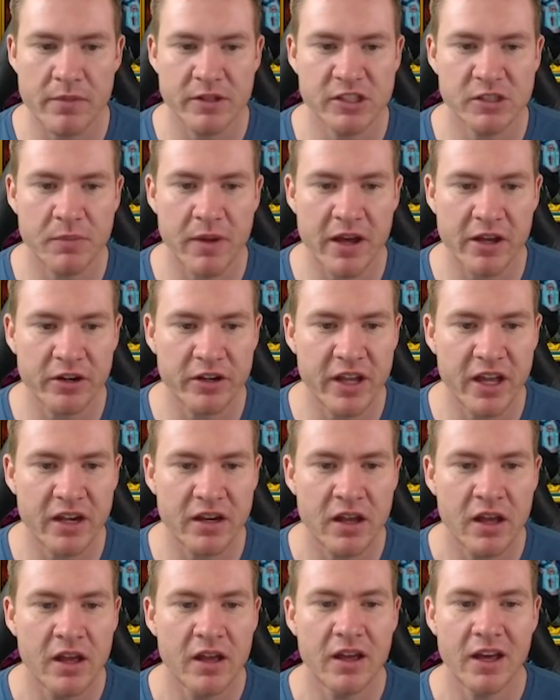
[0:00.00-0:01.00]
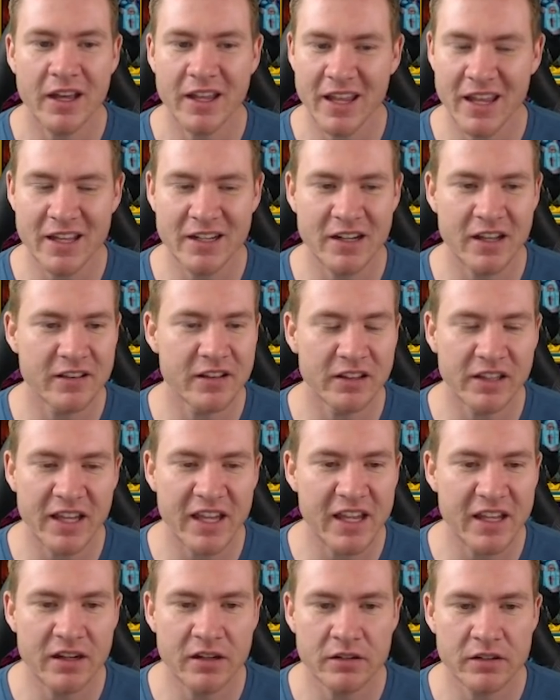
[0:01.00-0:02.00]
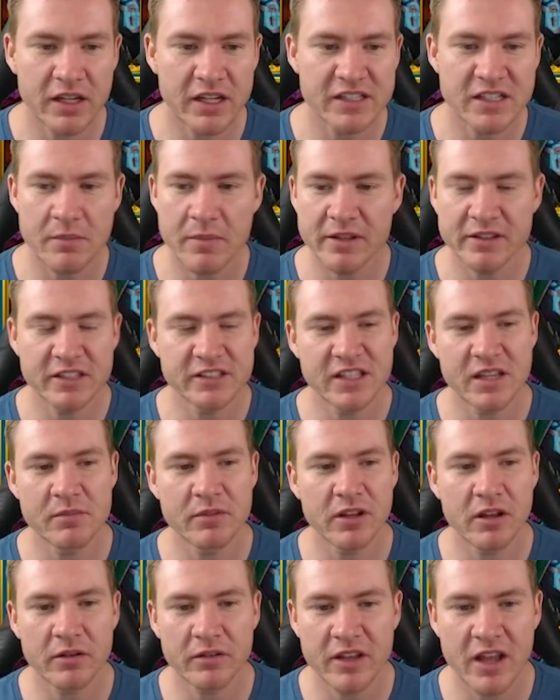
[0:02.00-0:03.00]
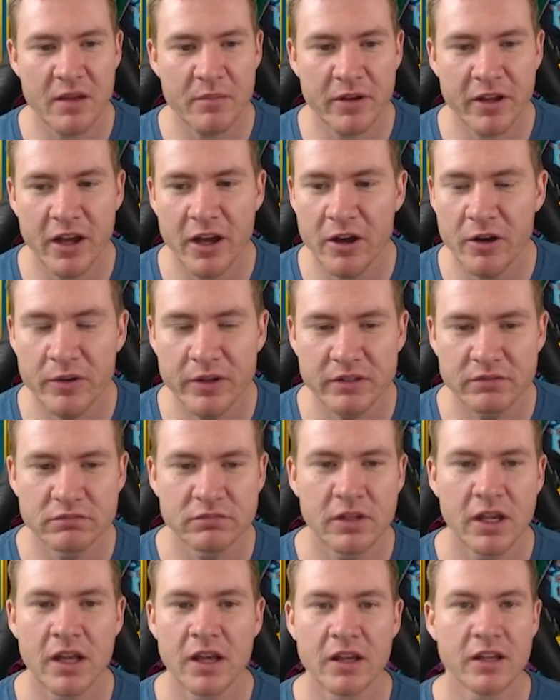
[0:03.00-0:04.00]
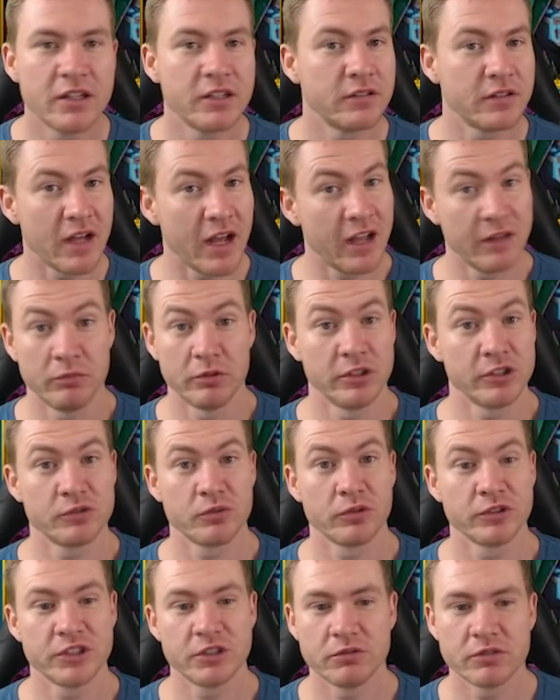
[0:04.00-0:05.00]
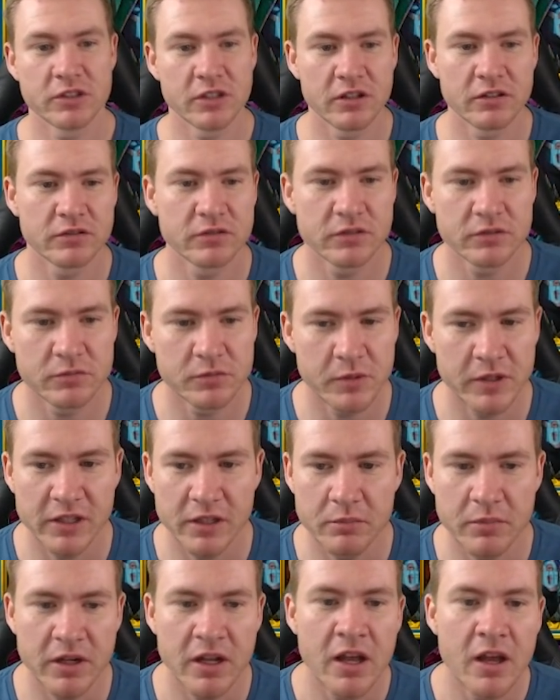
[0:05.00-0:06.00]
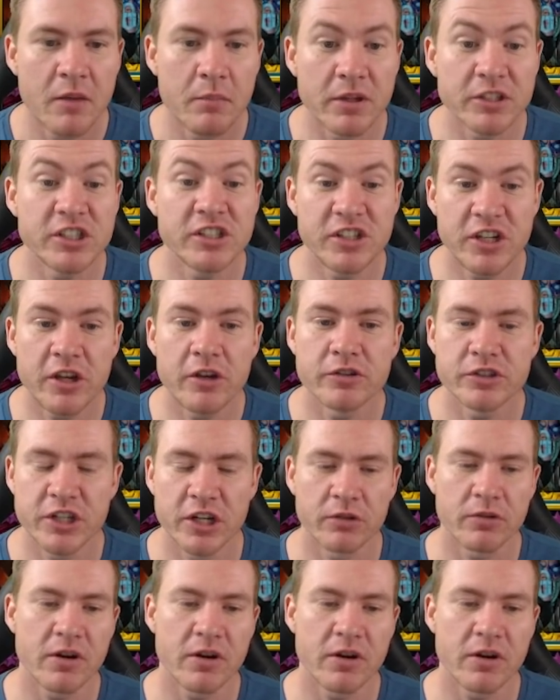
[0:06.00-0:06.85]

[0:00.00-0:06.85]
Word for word: in spider yet. Again, in the lead because I made this team a long time ago, and I would have sworn she was on speed lead. But but she's huge here,